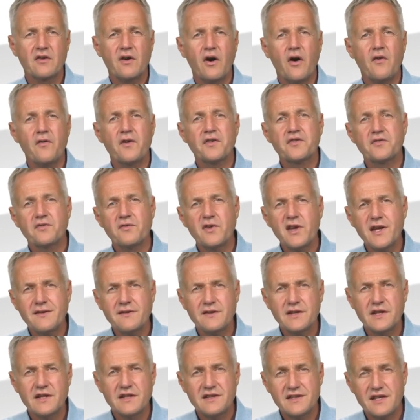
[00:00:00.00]
Over
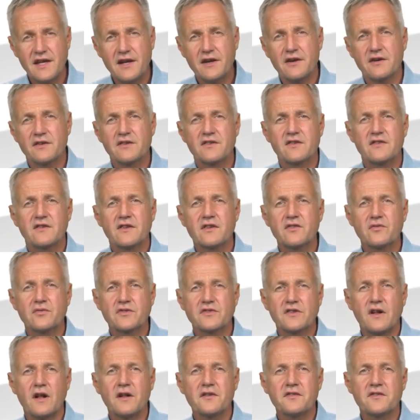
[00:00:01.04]
3 years, this
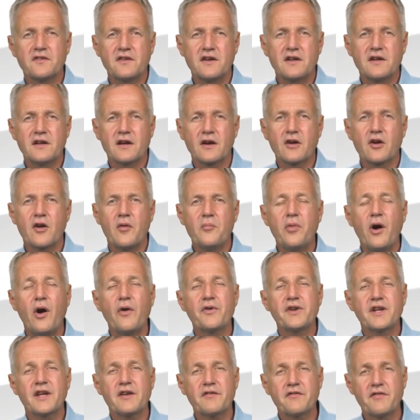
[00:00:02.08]
results in a
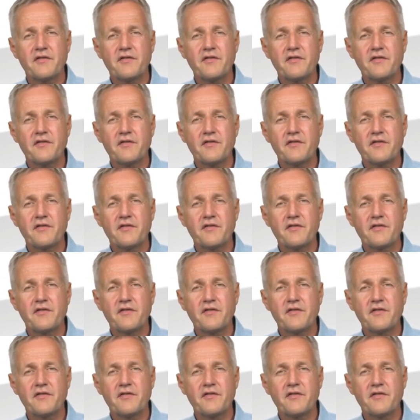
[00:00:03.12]
compounding